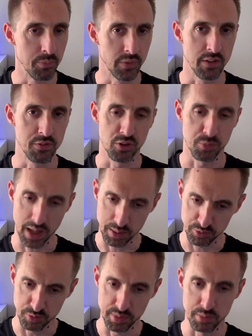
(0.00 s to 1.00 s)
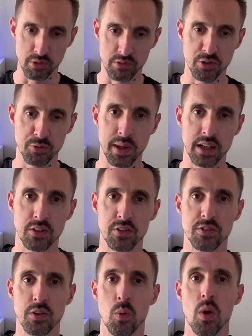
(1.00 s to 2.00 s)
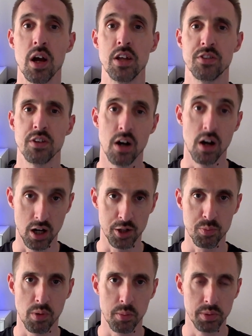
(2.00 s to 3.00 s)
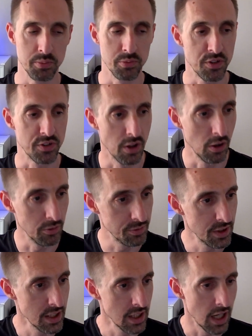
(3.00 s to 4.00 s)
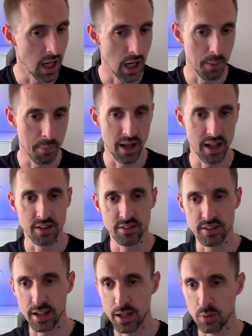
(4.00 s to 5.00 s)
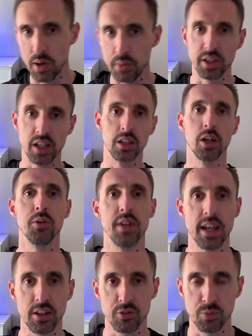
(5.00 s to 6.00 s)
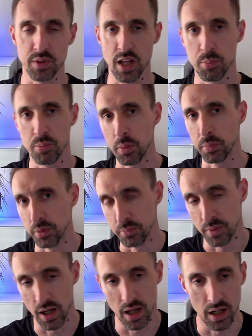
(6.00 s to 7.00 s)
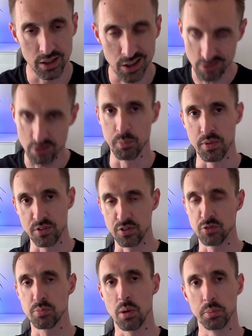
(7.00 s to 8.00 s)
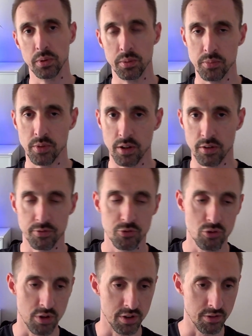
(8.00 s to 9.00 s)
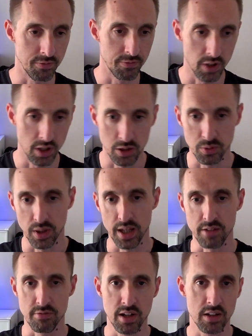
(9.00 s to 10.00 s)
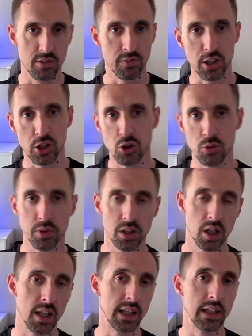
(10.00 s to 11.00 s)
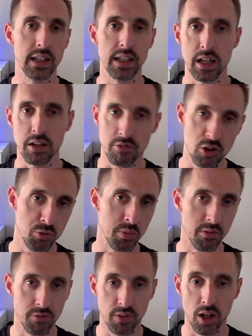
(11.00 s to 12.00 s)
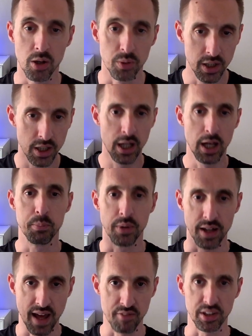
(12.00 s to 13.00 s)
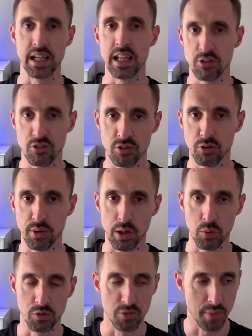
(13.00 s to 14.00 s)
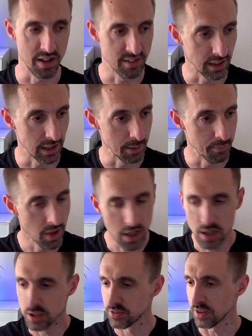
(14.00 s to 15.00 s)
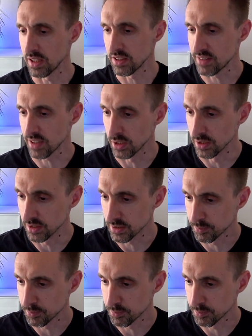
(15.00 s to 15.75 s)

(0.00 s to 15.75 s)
Gives us perhaps a bit more respect as to why it's a hard problem to solve, and where we can go next with our problem, our current business problem of trying to follow a relatively human-like lead enrichment flow, but having an agent do it automatically. So let's take a look.